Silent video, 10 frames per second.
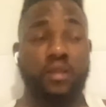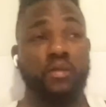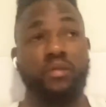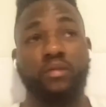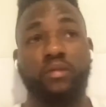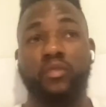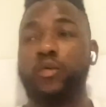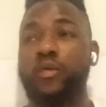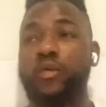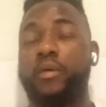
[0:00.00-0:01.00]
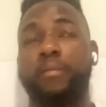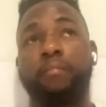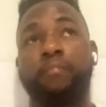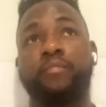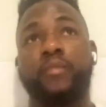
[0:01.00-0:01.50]
No, no.
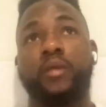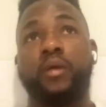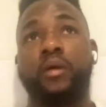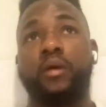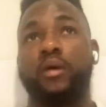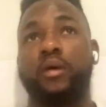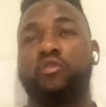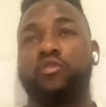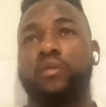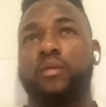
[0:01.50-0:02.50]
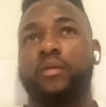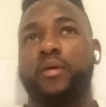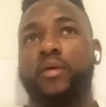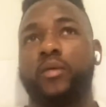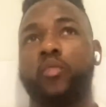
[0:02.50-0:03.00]
It
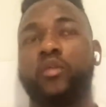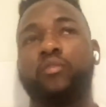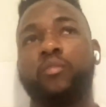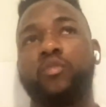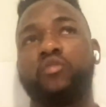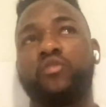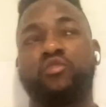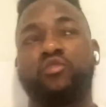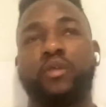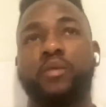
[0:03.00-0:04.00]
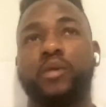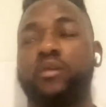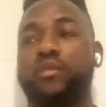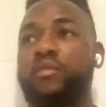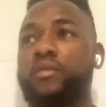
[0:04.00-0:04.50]
was most frustrating
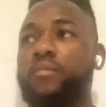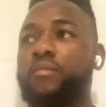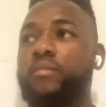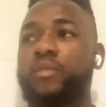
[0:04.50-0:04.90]
because uh,